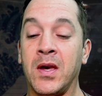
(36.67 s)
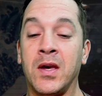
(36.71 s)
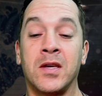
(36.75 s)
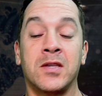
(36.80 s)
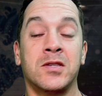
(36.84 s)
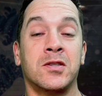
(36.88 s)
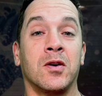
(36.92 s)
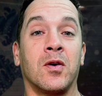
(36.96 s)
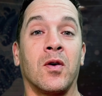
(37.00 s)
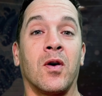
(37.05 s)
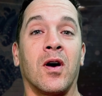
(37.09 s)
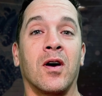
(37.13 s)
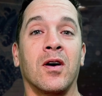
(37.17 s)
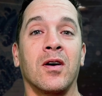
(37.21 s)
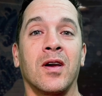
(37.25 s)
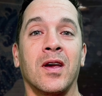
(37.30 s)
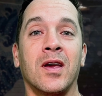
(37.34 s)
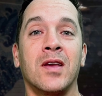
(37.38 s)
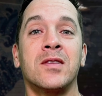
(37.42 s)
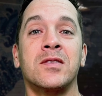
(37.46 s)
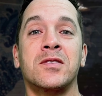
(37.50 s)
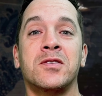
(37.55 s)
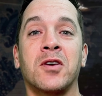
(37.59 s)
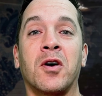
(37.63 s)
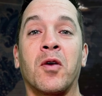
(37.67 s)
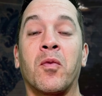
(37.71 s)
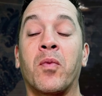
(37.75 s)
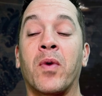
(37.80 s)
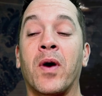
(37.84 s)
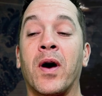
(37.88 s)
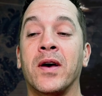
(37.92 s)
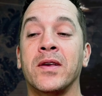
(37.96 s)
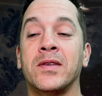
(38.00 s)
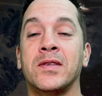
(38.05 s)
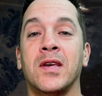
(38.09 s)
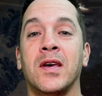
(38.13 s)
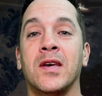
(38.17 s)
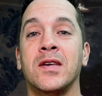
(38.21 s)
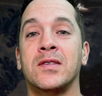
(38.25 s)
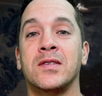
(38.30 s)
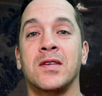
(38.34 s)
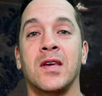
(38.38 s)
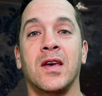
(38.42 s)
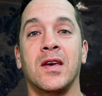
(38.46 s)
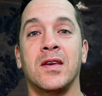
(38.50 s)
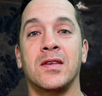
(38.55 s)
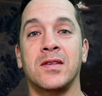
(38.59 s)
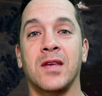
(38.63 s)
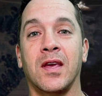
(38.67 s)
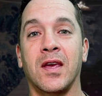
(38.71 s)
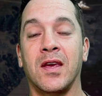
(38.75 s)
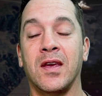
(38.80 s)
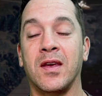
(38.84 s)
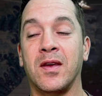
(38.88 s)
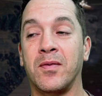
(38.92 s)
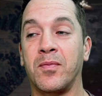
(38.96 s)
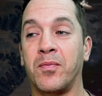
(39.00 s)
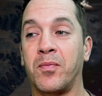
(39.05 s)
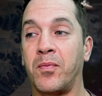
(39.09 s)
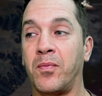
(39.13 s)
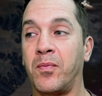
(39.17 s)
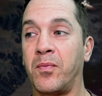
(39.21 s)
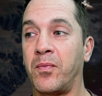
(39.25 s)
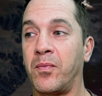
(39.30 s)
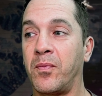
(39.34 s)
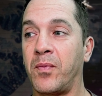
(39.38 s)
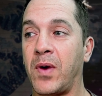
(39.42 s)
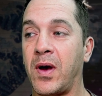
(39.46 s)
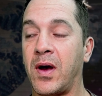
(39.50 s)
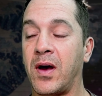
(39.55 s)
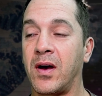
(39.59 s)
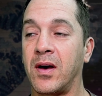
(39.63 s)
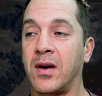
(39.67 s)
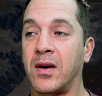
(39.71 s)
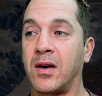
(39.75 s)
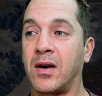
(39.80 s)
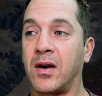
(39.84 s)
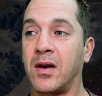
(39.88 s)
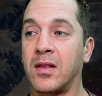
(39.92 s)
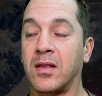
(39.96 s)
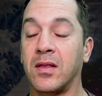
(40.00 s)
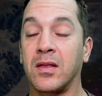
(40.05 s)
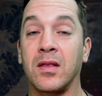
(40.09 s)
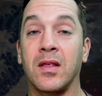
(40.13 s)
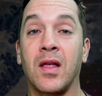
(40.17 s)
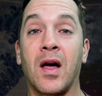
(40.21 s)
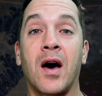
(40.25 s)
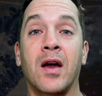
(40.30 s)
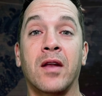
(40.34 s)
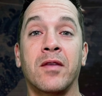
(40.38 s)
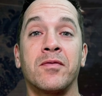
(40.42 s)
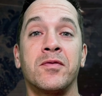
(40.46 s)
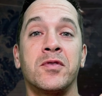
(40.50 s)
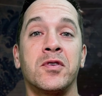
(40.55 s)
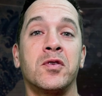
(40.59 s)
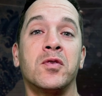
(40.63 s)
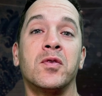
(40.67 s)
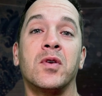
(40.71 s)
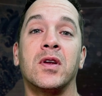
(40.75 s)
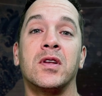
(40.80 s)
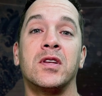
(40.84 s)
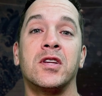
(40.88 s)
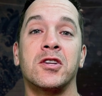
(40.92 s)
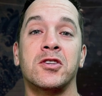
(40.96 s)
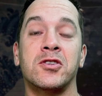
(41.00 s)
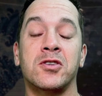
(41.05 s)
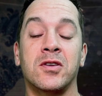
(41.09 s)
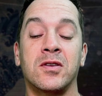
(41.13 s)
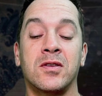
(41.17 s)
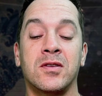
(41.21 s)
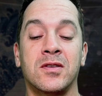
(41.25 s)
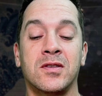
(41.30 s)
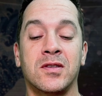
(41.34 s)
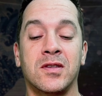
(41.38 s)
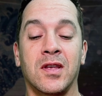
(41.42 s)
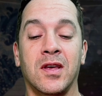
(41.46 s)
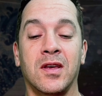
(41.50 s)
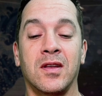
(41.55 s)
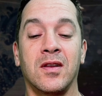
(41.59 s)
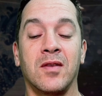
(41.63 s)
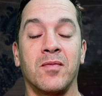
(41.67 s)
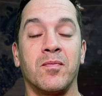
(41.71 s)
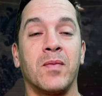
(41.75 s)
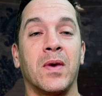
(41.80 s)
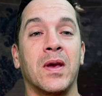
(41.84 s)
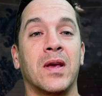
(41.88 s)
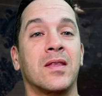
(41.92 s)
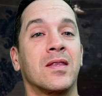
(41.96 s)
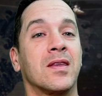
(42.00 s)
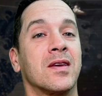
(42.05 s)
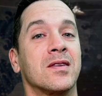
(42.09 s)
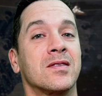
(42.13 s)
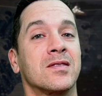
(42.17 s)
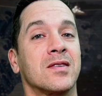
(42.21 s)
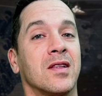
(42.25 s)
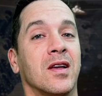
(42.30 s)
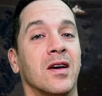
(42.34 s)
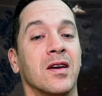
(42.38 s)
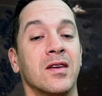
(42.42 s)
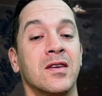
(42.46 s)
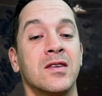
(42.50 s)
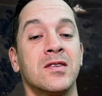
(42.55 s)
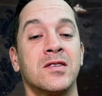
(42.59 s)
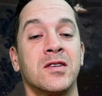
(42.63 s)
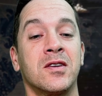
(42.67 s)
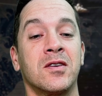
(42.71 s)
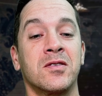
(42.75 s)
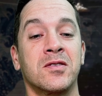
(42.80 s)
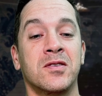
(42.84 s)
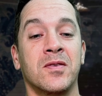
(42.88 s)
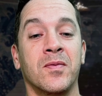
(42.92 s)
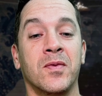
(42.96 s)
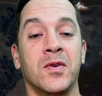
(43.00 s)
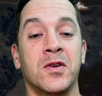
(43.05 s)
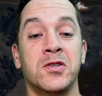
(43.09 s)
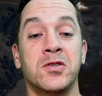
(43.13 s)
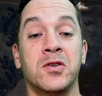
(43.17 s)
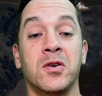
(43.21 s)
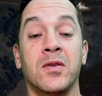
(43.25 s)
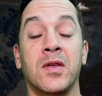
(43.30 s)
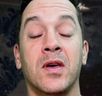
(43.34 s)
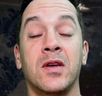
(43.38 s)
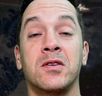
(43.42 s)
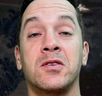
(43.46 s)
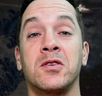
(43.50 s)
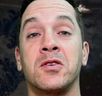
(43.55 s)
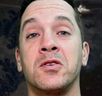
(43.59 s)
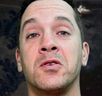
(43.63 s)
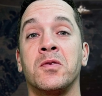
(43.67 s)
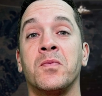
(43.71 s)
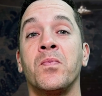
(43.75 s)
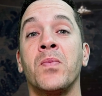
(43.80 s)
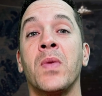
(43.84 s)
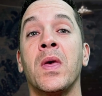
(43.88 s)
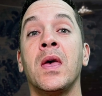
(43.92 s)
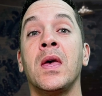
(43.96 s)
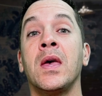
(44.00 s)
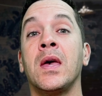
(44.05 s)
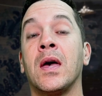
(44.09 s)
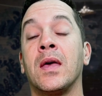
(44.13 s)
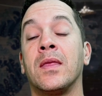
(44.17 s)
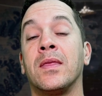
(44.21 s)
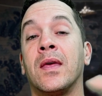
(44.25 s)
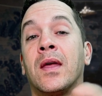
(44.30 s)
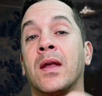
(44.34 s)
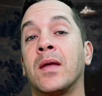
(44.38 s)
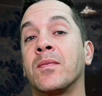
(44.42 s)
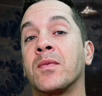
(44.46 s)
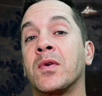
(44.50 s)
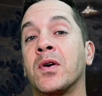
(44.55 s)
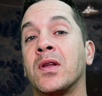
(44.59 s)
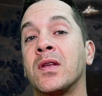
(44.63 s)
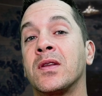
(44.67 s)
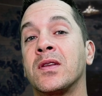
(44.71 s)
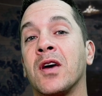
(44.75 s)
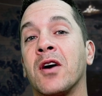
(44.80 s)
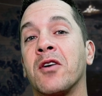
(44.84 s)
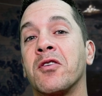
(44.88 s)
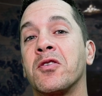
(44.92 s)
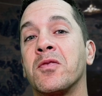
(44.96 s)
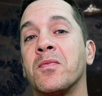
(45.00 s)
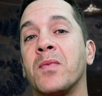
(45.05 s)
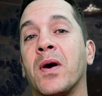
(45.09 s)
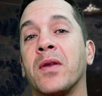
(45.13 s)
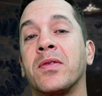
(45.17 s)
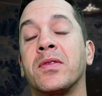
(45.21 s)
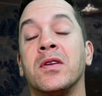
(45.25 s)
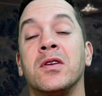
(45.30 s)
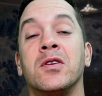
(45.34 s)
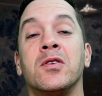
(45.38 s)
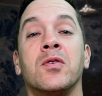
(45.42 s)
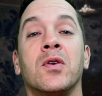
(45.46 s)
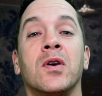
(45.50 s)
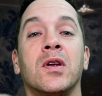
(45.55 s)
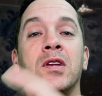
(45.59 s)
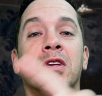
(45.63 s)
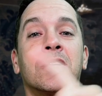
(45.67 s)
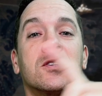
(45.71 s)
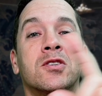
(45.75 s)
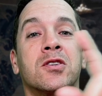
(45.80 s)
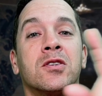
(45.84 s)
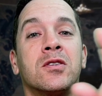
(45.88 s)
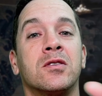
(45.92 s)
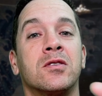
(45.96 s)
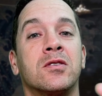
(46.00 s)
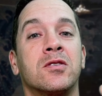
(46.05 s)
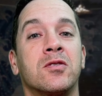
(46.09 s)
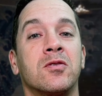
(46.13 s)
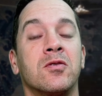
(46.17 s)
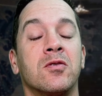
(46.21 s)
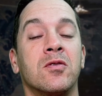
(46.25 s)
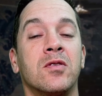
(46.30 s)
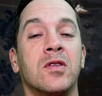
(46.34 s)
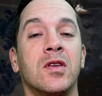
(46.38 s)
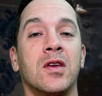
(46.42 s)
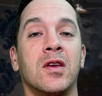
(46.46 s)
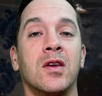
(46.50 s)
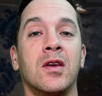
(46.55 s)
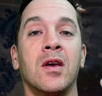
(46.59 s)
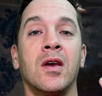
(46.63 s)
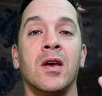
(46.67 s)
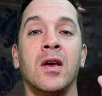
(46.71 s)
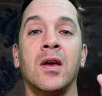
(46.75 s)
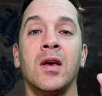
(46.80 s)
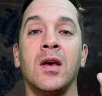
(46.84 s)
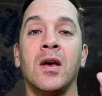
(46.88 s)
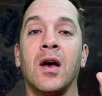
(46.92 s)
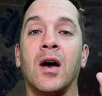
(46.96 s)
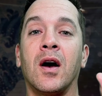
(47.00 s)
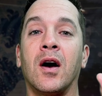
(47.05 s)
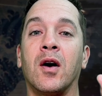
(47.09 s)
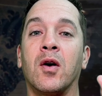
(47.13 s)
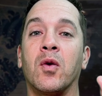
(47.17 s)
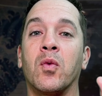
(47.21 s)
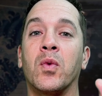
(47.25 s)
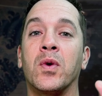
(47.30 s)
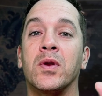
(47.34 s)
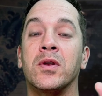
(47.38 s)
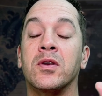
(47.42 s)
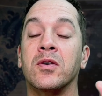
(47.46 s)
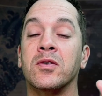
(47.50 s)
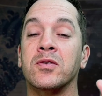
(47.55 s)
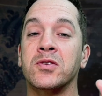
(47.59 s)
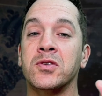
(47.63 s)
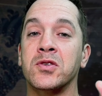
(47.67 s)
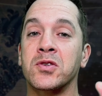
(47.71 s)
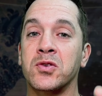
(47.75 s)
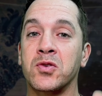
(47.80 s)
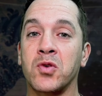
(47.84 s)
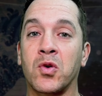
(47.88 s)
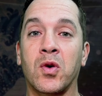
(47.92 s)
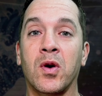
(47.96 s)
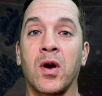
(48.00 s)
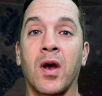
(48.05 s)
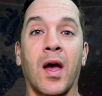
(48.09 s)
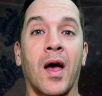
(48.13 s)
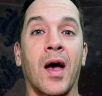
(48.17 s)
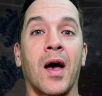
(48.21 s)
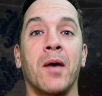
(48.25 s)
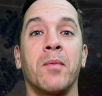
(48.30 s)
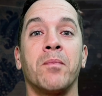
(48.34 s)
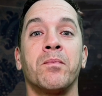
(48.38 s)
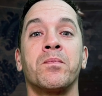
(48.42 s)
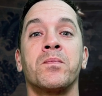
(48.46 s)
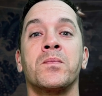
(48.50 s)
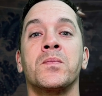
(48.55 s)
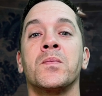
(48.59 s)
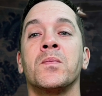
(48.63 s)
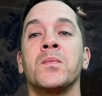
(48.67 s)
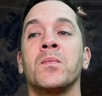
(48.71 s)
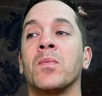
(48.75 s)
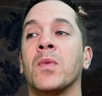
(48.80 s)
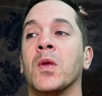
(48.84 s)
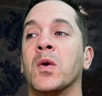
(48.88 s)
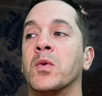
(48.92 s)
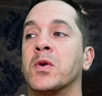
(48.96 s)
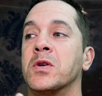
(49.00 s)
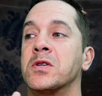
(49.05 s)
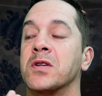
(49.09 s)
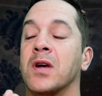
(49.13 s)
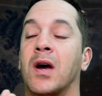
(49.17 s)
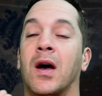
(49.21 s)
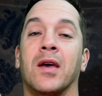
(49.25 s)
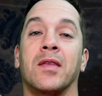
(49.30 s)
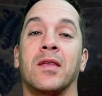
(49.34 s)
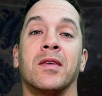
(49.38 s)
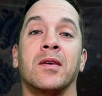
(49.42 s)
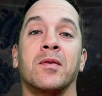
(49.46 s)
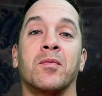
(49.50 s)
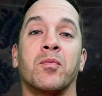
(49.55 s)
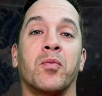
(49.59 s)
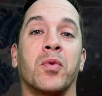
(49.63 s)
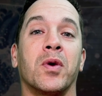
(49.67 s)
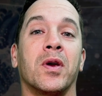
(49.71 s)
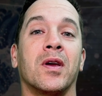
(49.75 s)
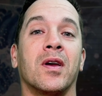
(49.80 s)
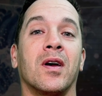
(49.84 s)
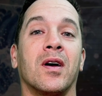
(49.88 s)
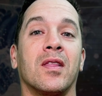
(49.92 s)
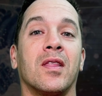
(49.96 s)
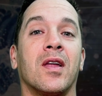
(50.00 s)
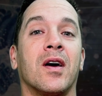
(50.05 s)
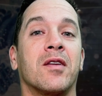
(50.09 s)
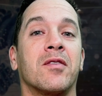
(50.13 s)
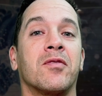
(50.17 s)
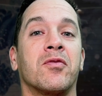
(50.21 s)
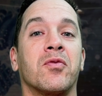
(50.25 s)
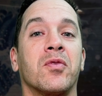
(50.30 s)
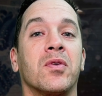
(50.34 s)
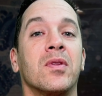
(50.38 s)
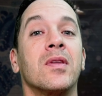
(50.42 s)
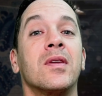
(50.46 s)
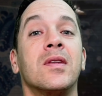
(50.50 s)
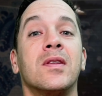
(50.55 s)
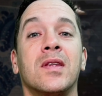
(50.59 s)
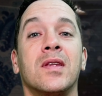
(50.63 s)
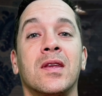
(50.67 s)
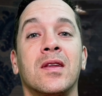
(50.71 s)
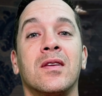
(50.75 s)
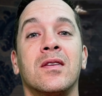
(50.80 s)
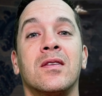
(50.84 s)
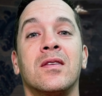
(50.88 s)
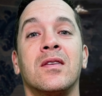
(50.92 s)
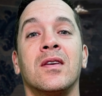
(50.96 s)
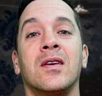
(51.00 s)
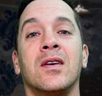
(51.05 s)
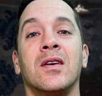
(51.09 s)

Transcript: So our install process has a uh, a lot of new additions that make things a lot easier. So I'm going to show that to you. And then I'm going to tell you about the new additions to the uh, Windows Store app, which I think bring a lot of really needed